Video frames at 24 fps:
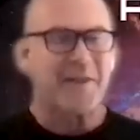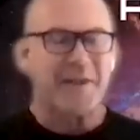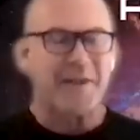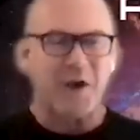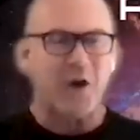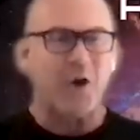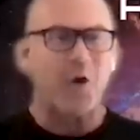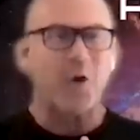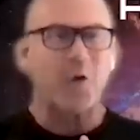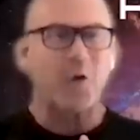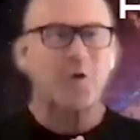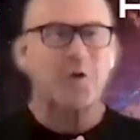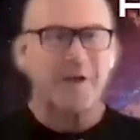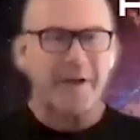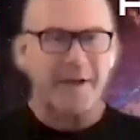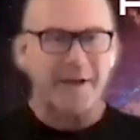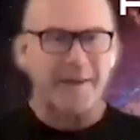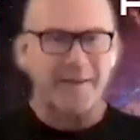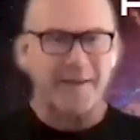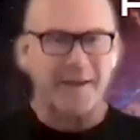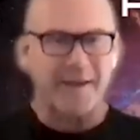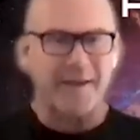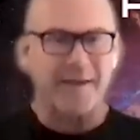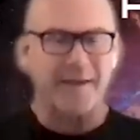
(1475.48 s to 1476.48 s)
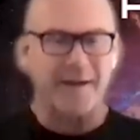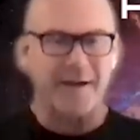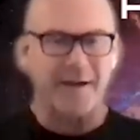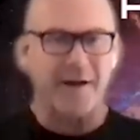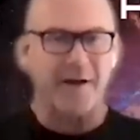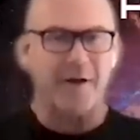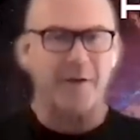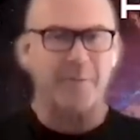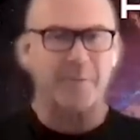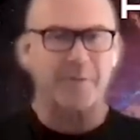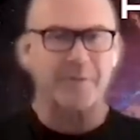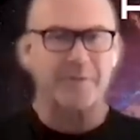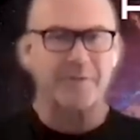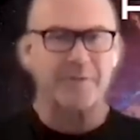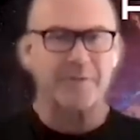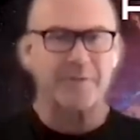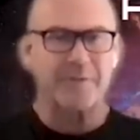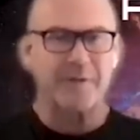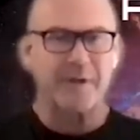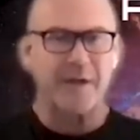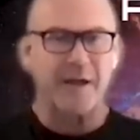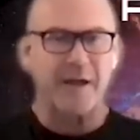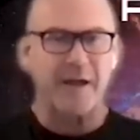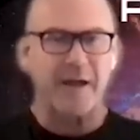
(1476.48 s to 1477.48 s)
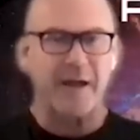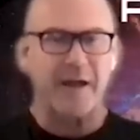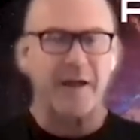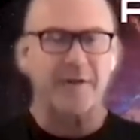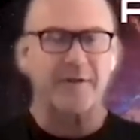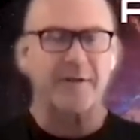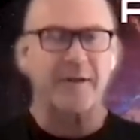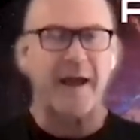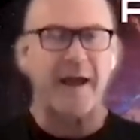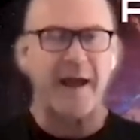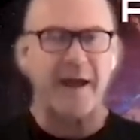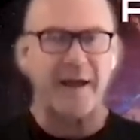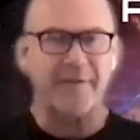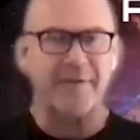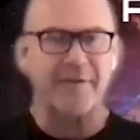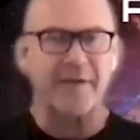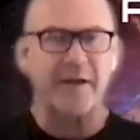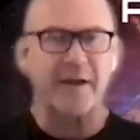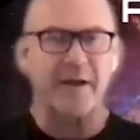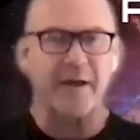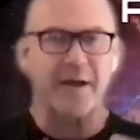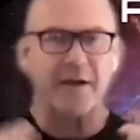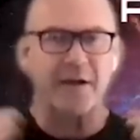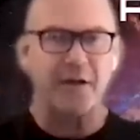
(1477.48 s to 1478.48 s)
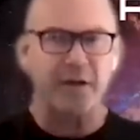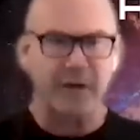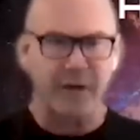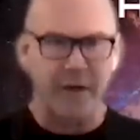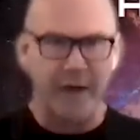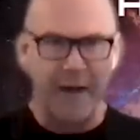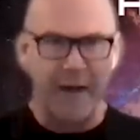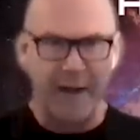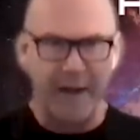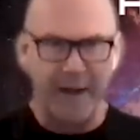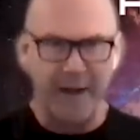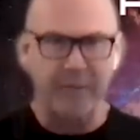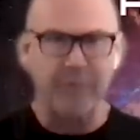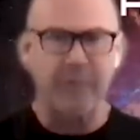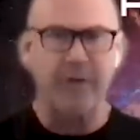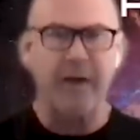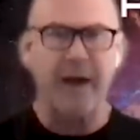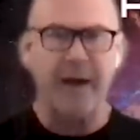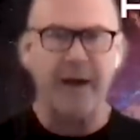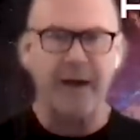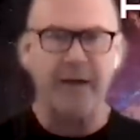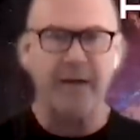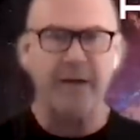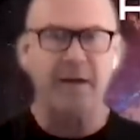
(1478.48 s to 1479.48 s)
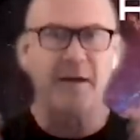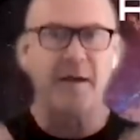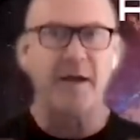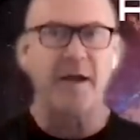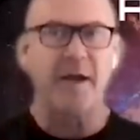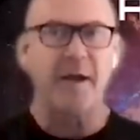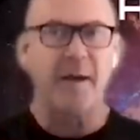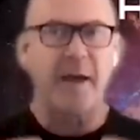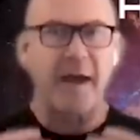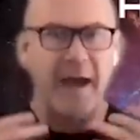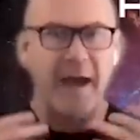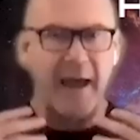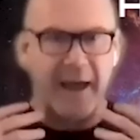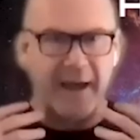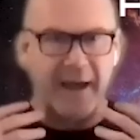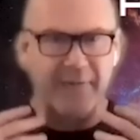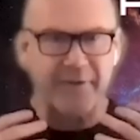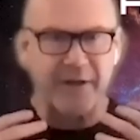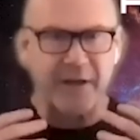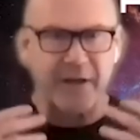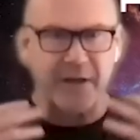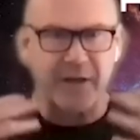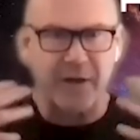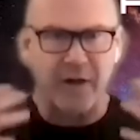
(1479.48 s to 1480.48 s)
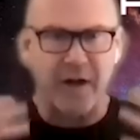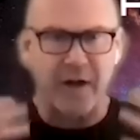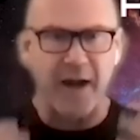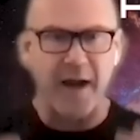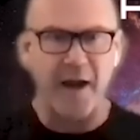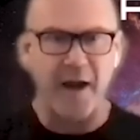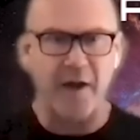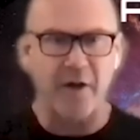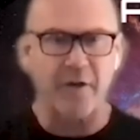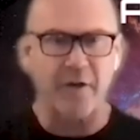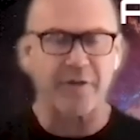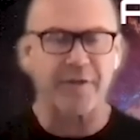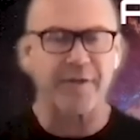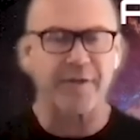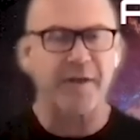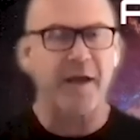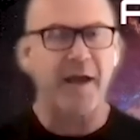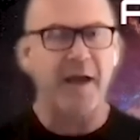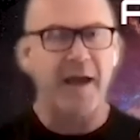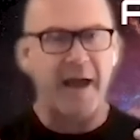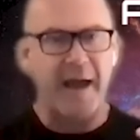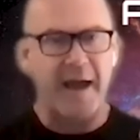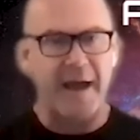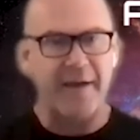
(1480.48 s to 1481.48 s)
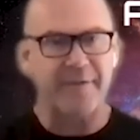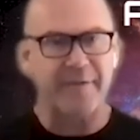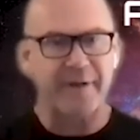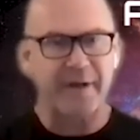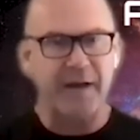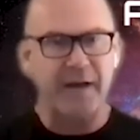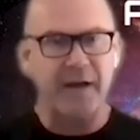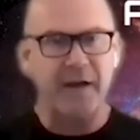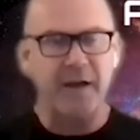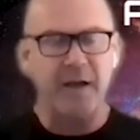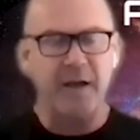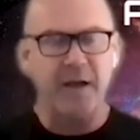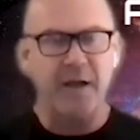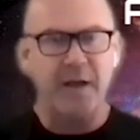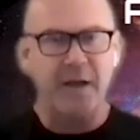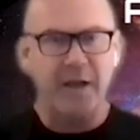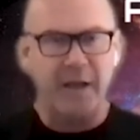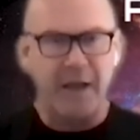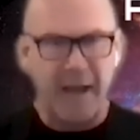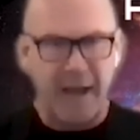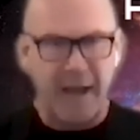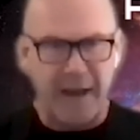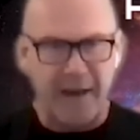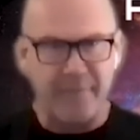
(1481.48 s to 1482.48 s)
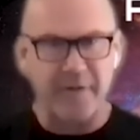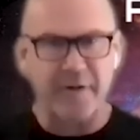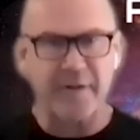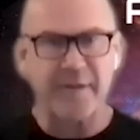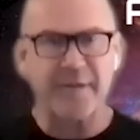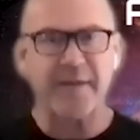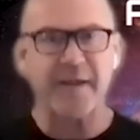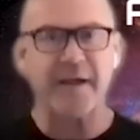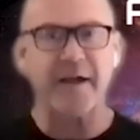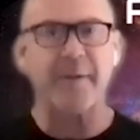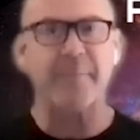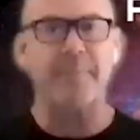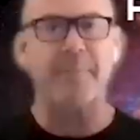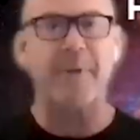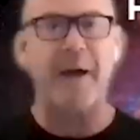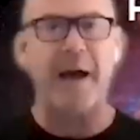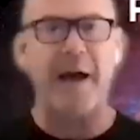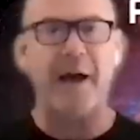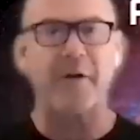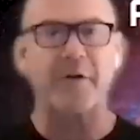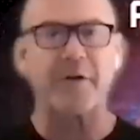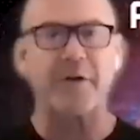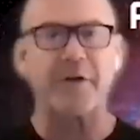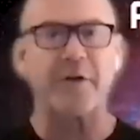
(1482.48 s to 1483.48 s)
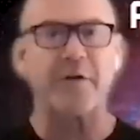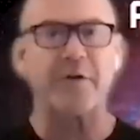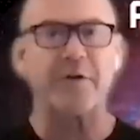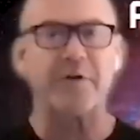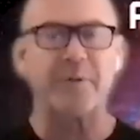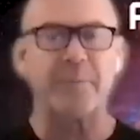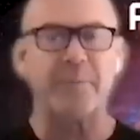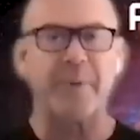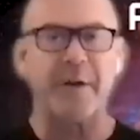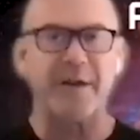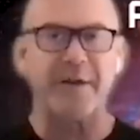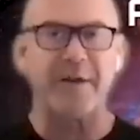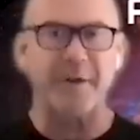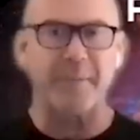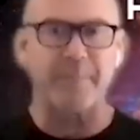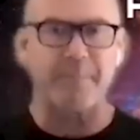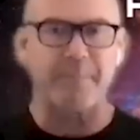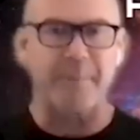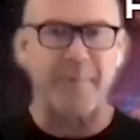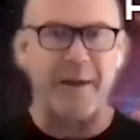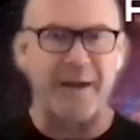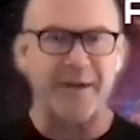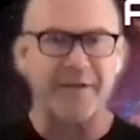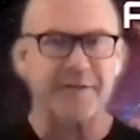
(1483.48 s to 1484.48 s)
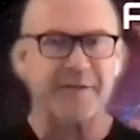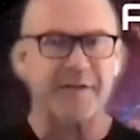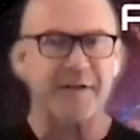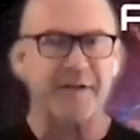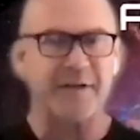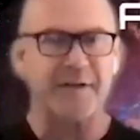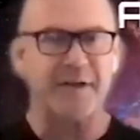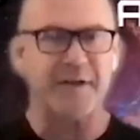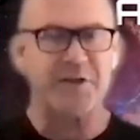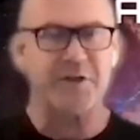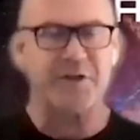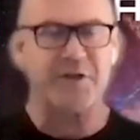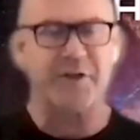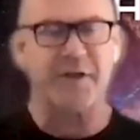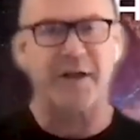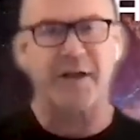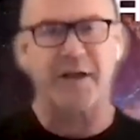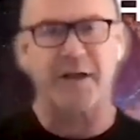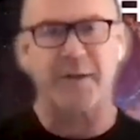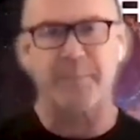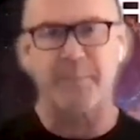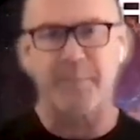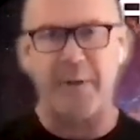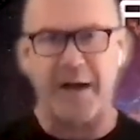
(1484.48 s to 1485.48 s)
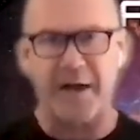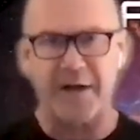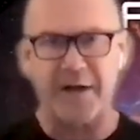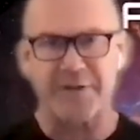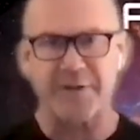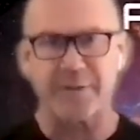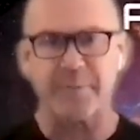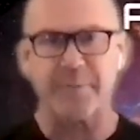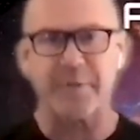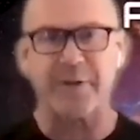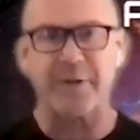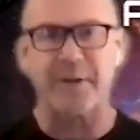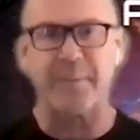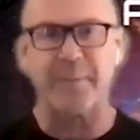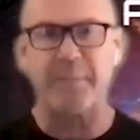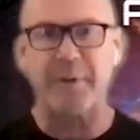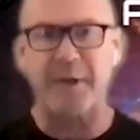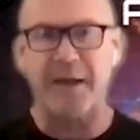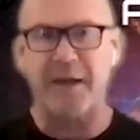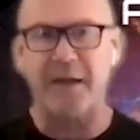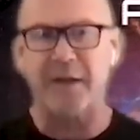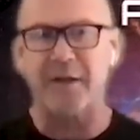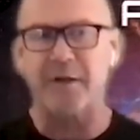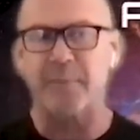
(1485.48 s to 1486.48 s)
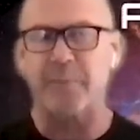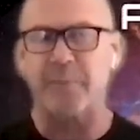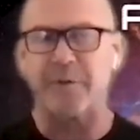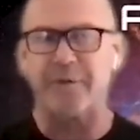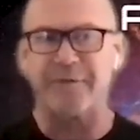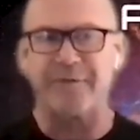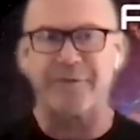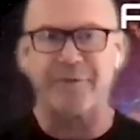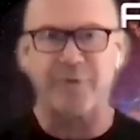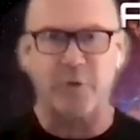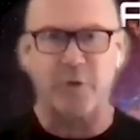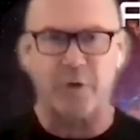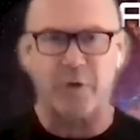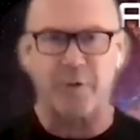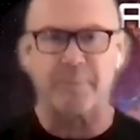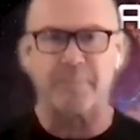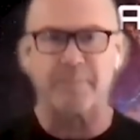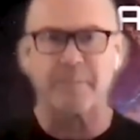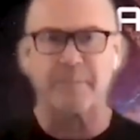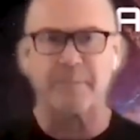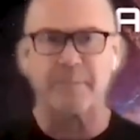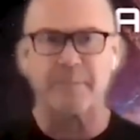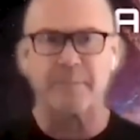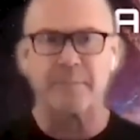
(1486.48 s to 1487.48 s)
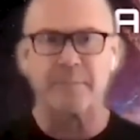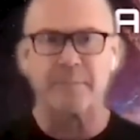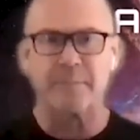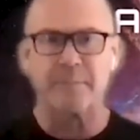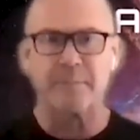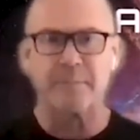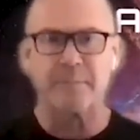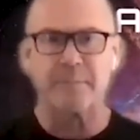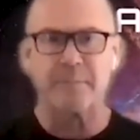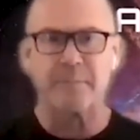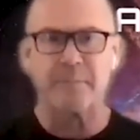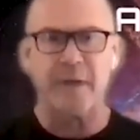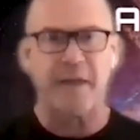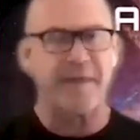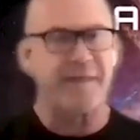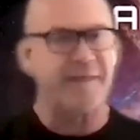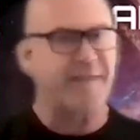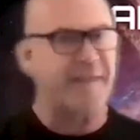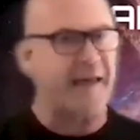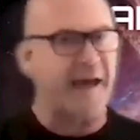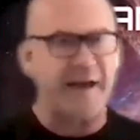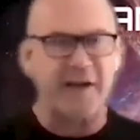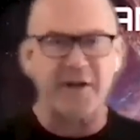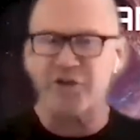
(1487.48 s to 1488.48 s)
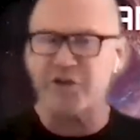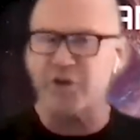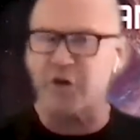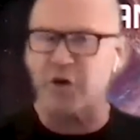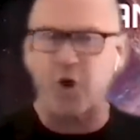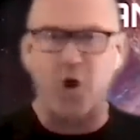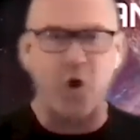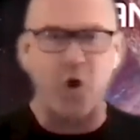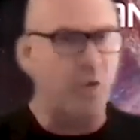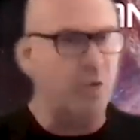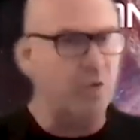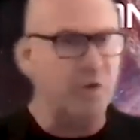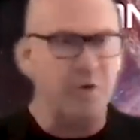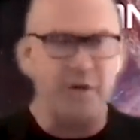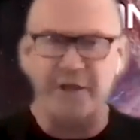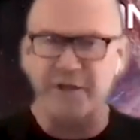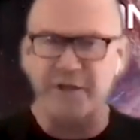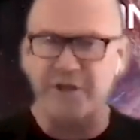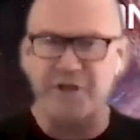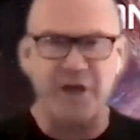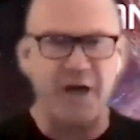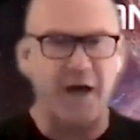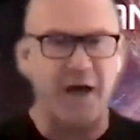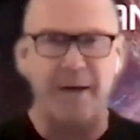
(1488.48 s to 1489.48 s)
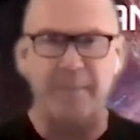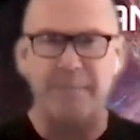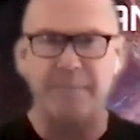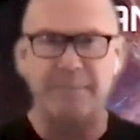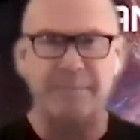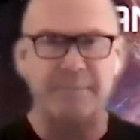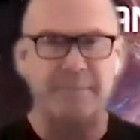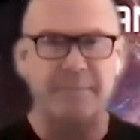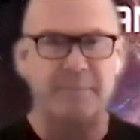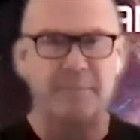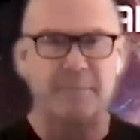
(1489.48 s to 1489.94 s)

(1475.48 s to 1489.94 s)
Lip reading: The only thing that helps is having your head right, having your health, having everything about you to be in the best condition it could possibly be in to perform. That is your only job.